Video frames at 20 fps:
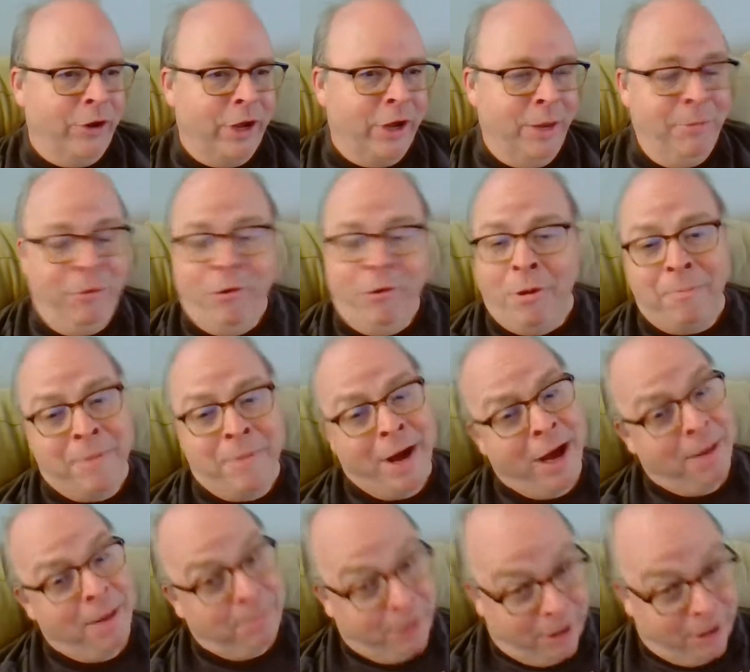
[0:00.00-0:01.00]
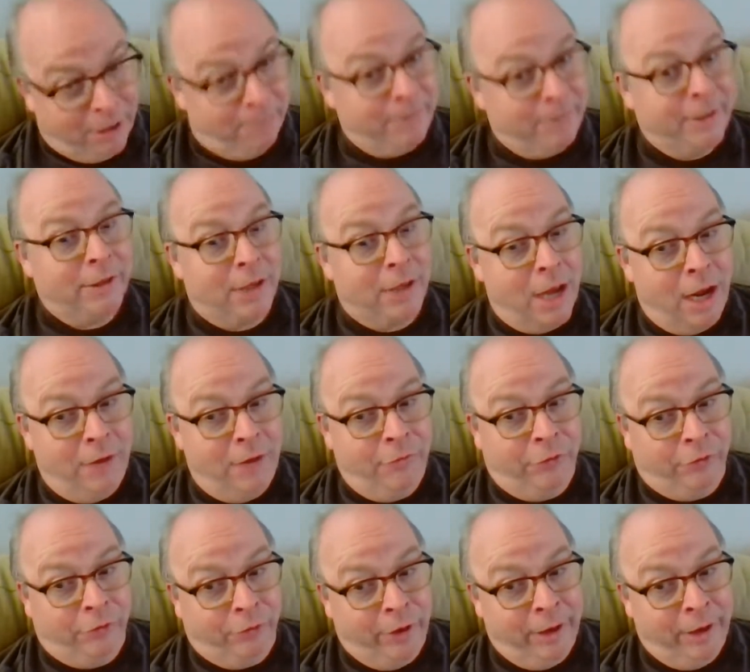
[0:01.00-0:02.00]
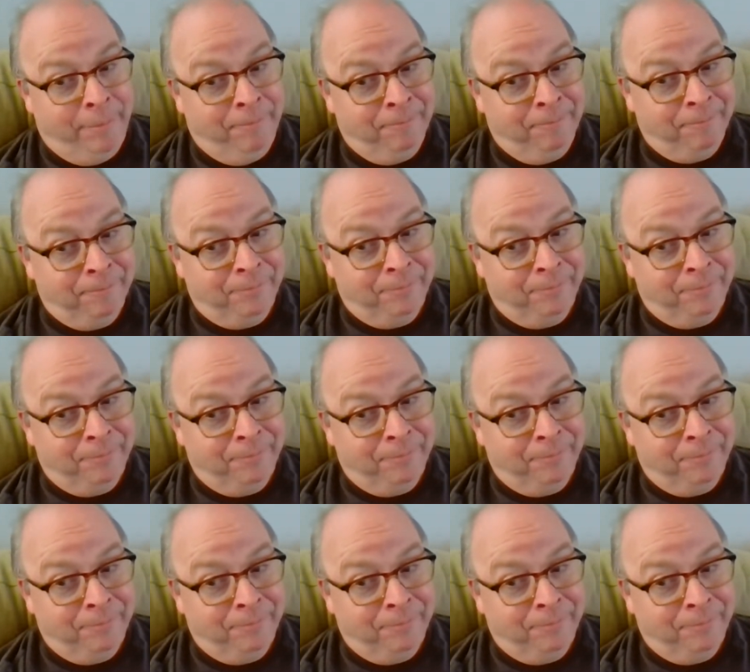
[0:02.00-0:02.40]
you come to a Mob Guppy live stream,